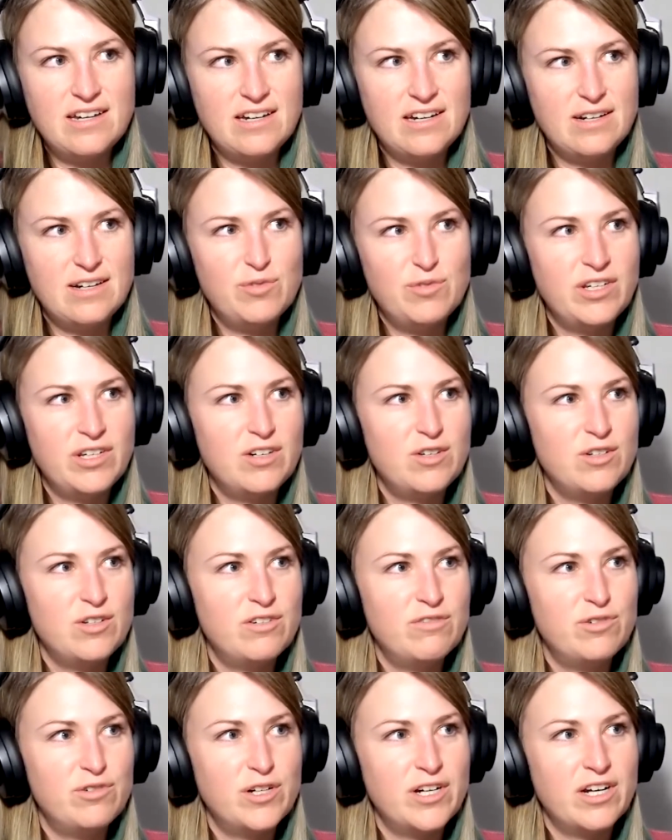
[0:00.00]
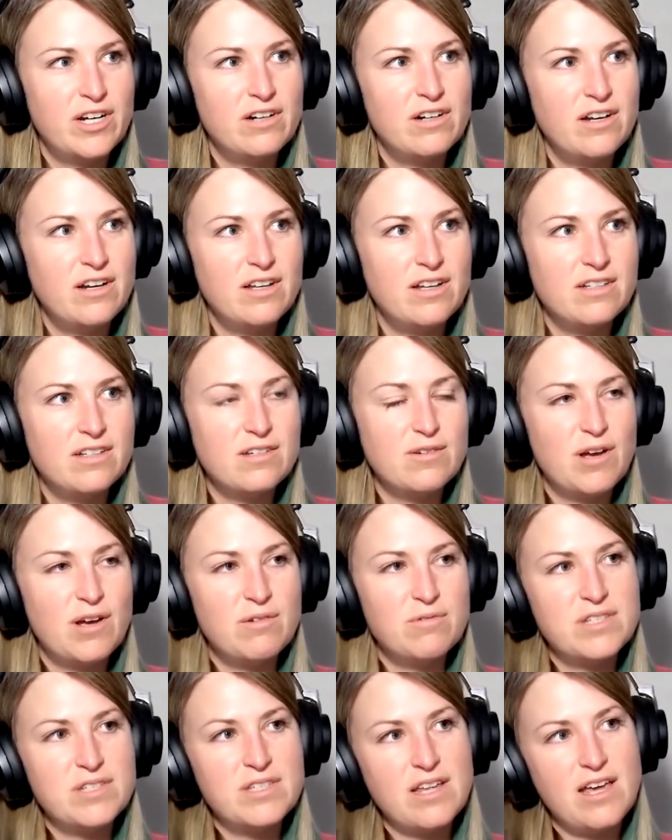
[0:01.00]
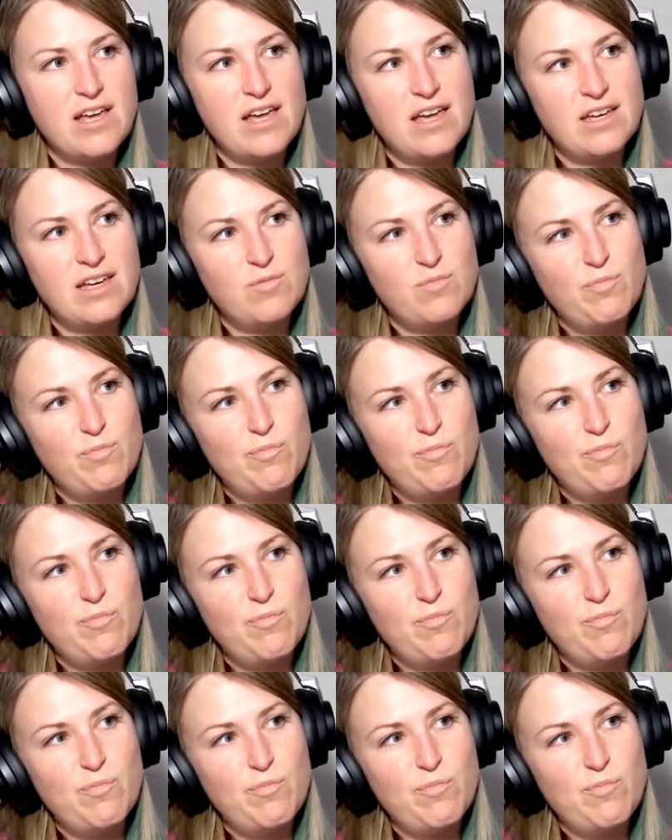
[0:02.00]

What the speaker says: I really couldn't afford internet, so I was like